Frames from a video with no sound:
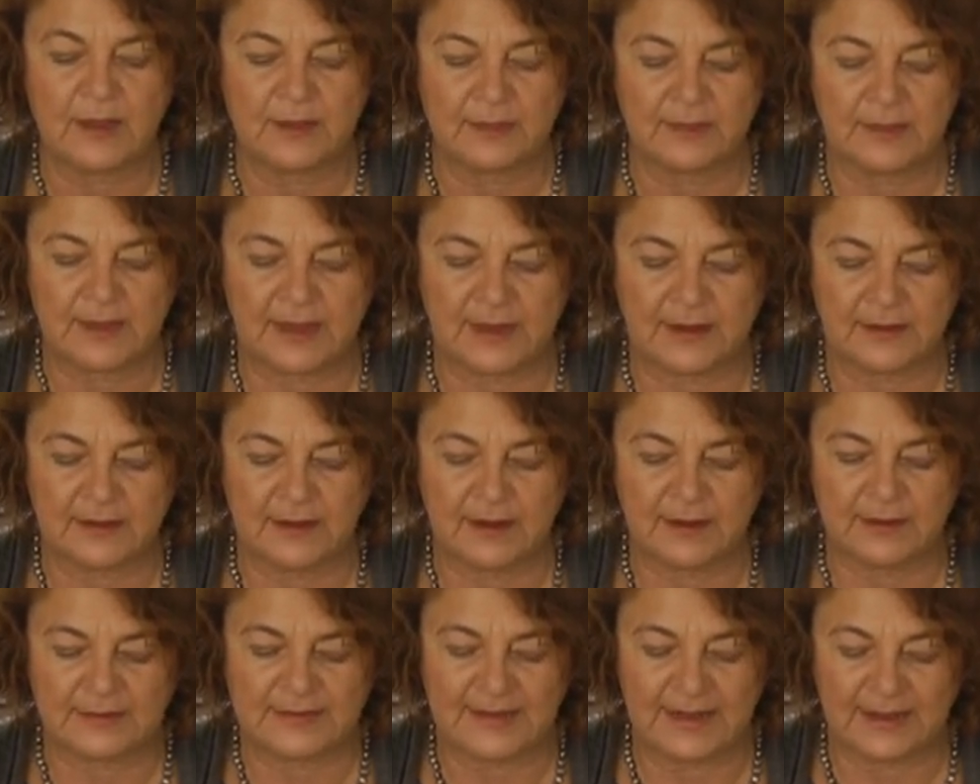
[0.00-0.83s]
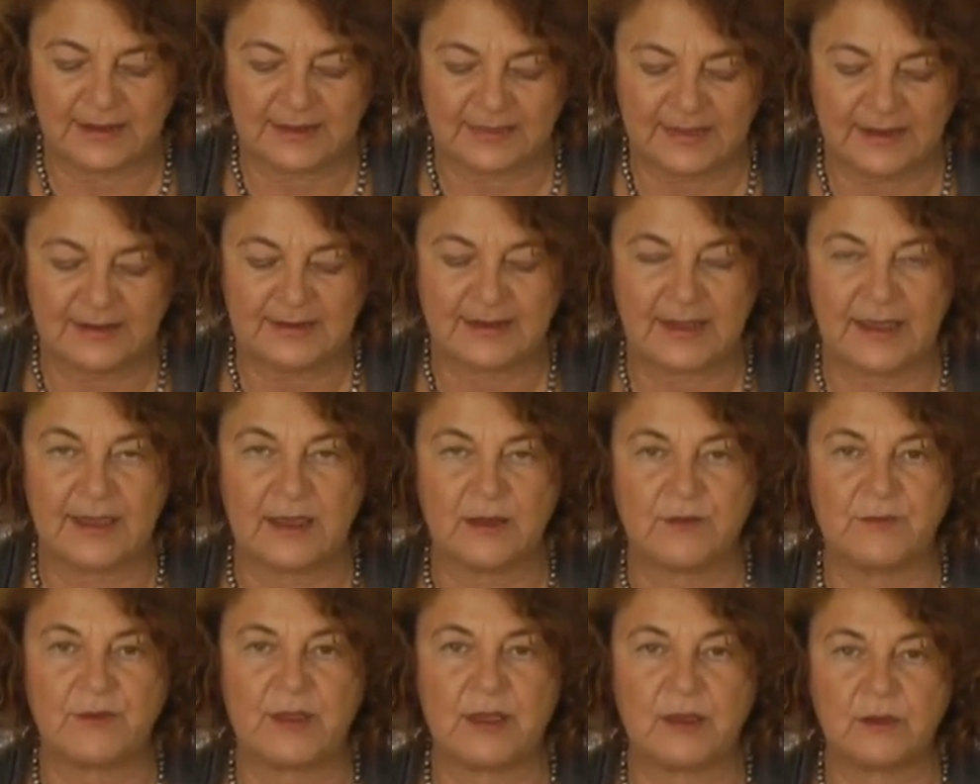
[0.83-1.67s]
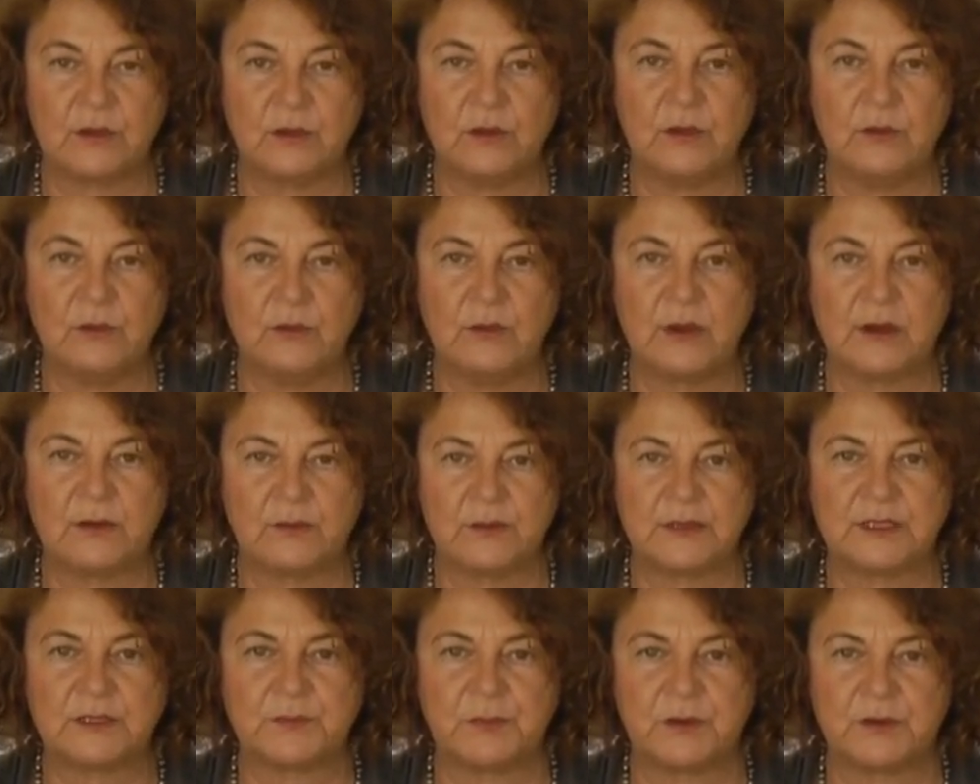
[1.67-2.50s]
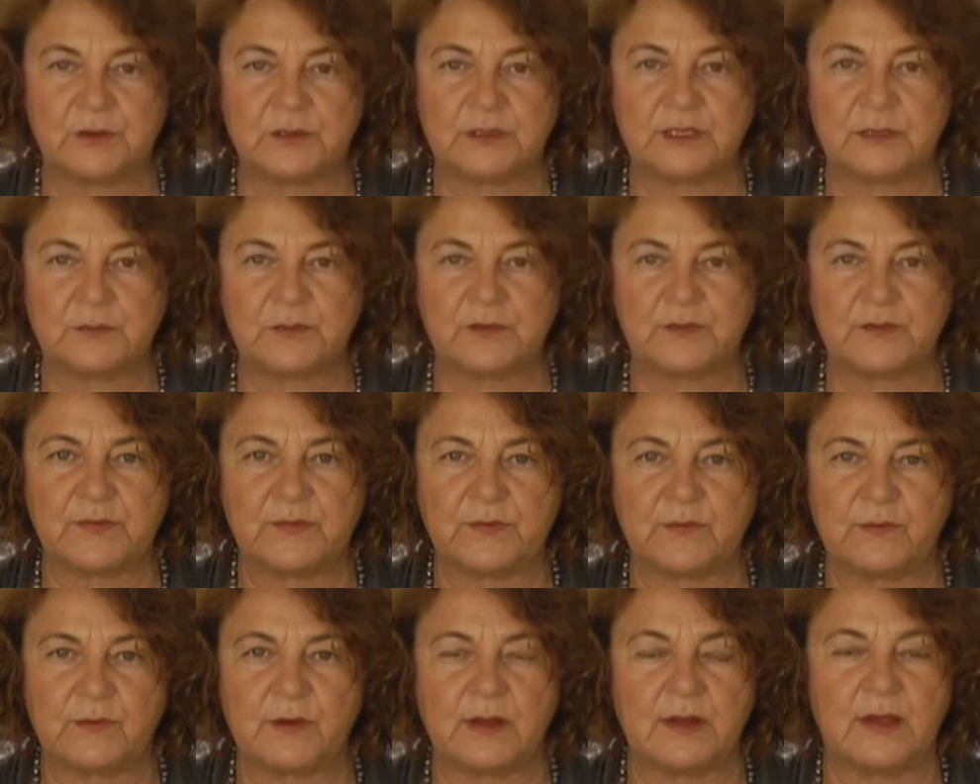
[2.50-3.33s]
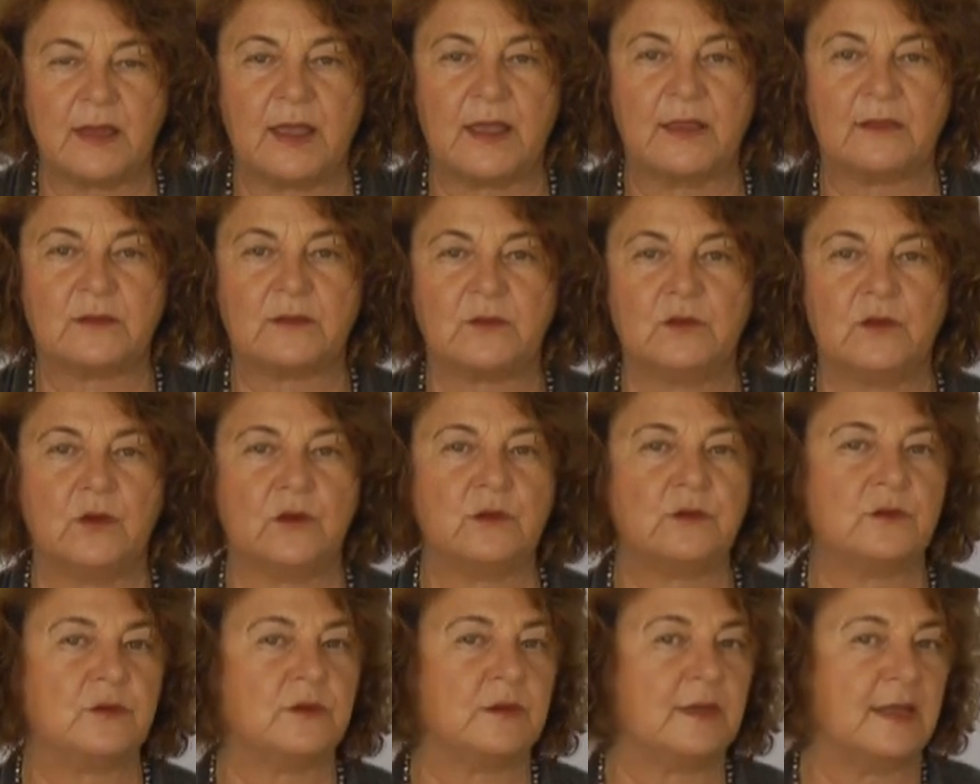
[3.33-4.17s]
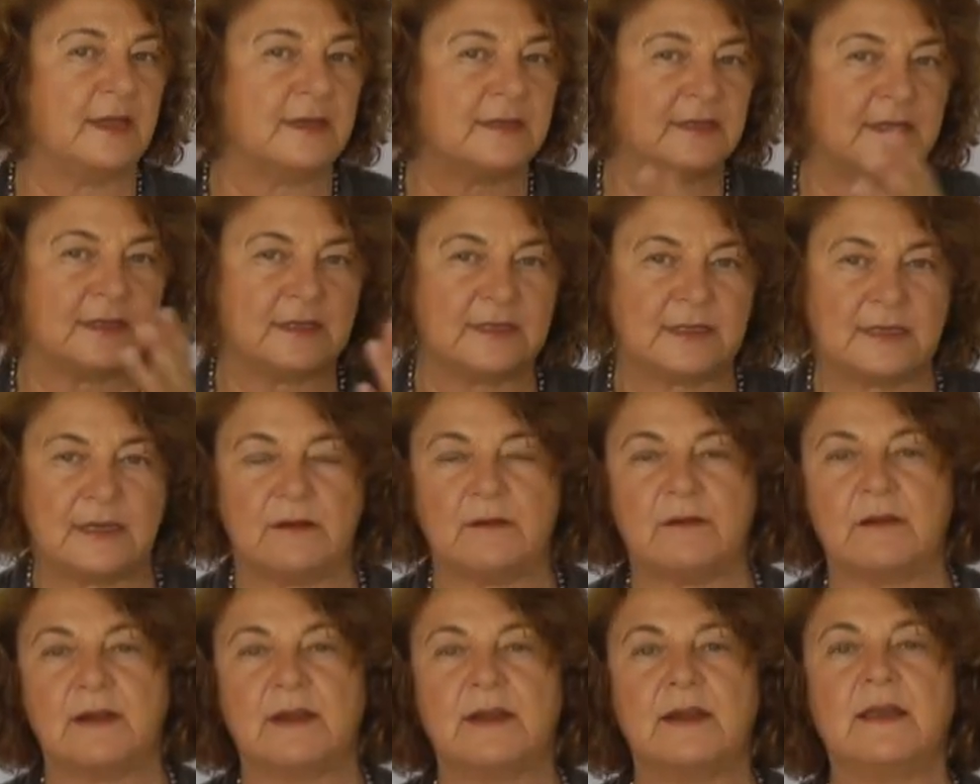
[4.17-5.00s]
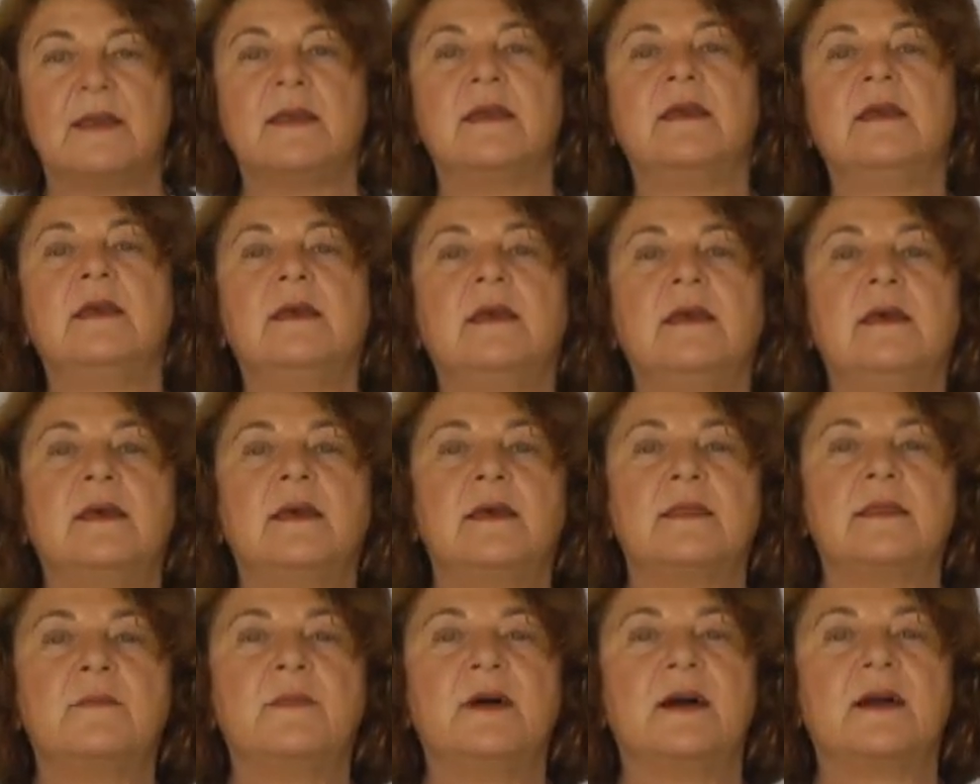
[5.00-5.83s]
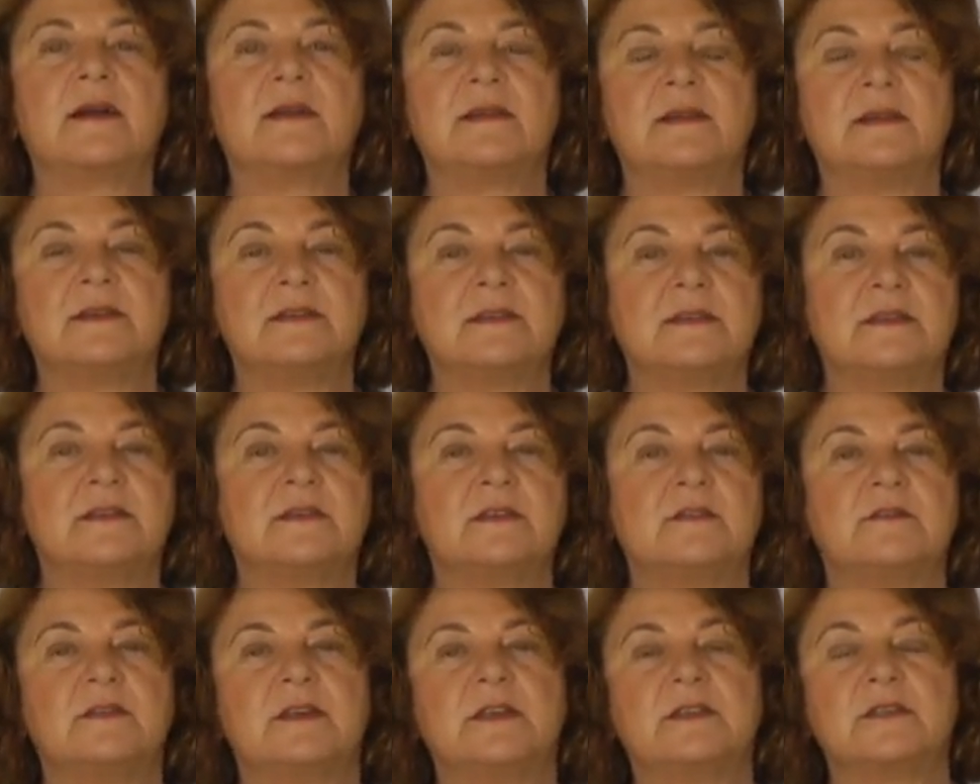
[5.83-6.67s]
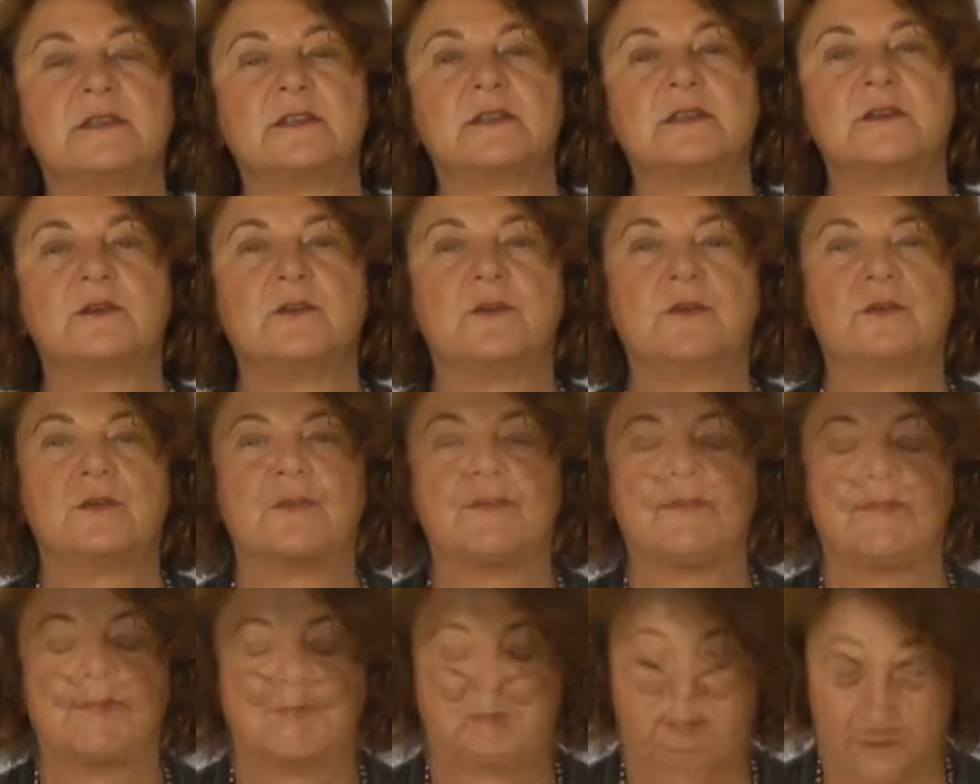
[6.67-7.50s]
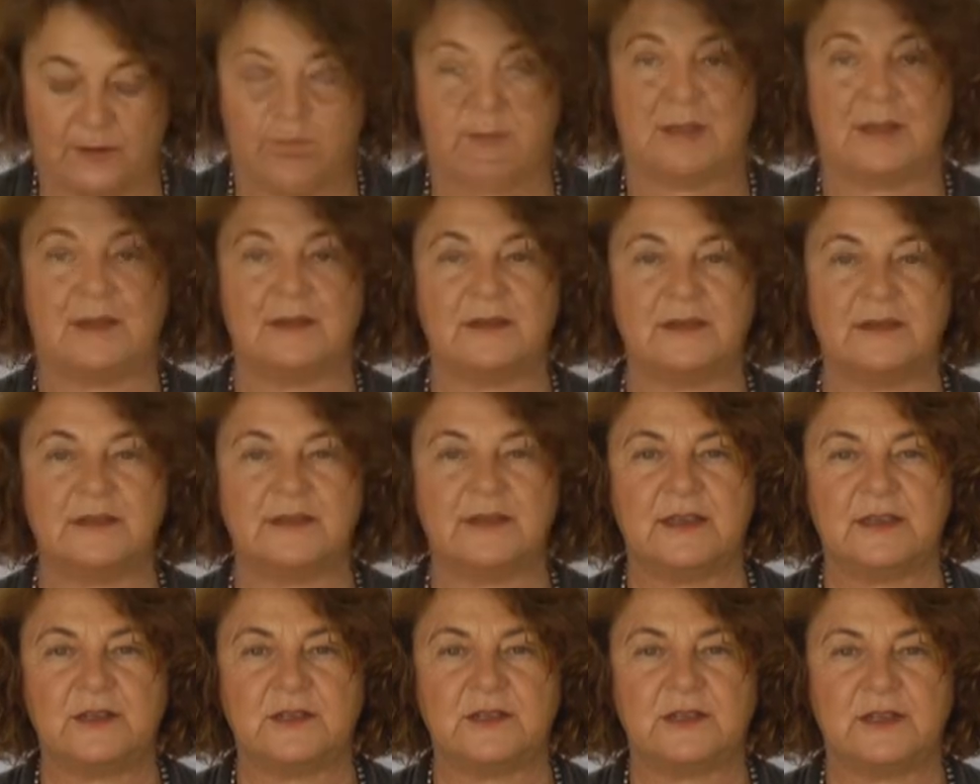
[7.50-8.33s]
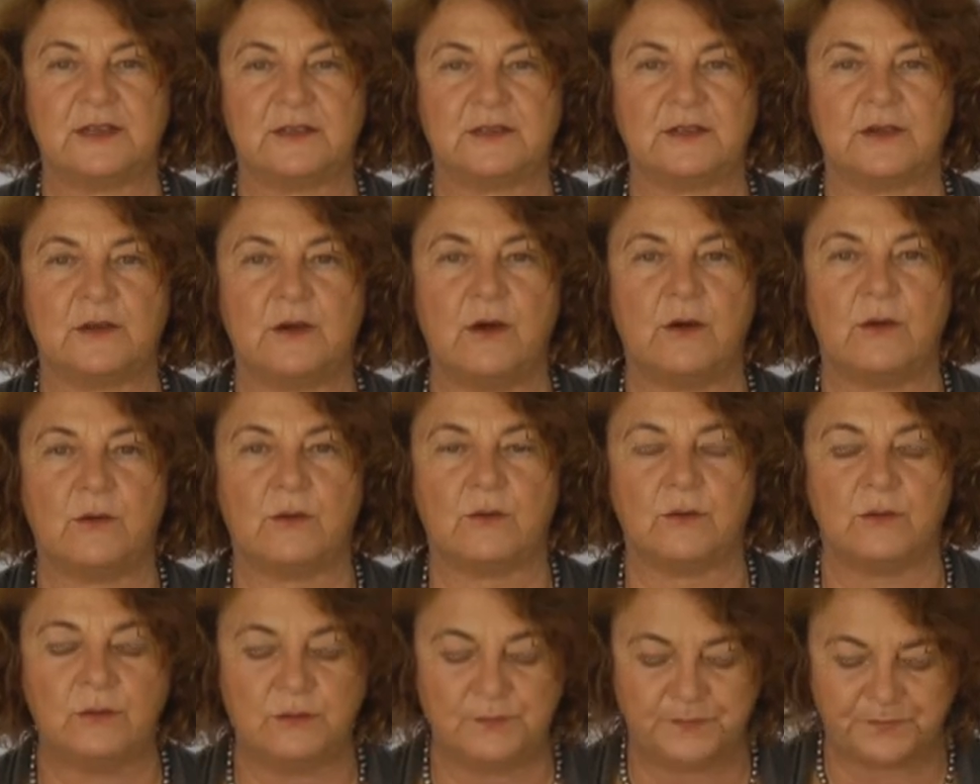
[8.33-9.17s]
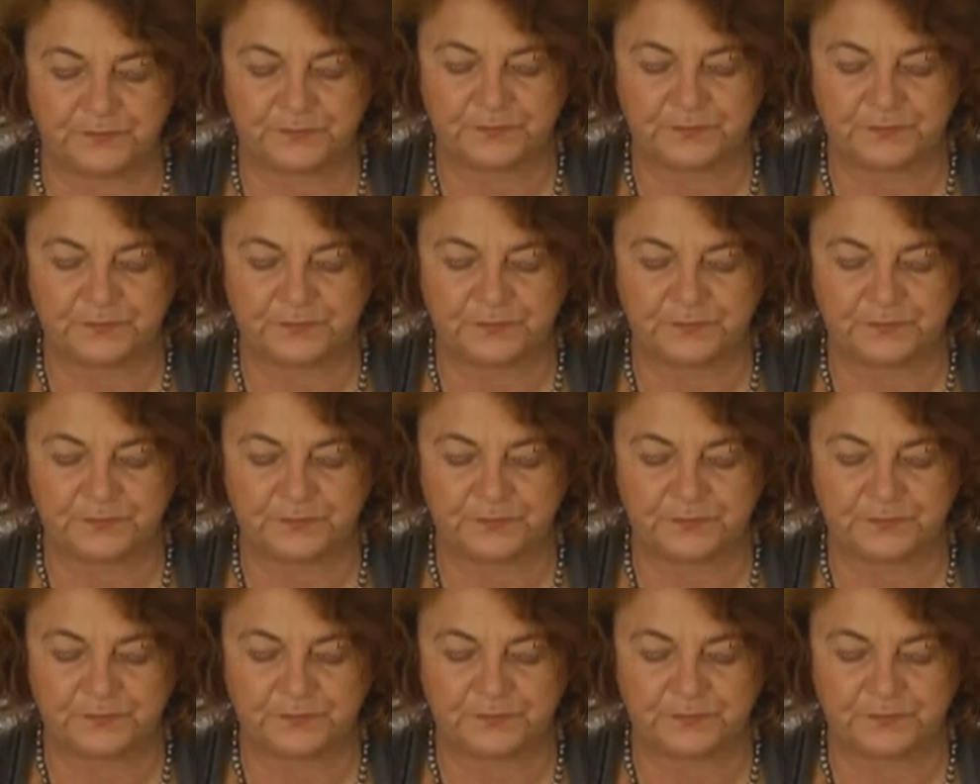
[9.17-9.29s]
then take that area you are responsible for and not necessarily the marketing situation of the organization as a whole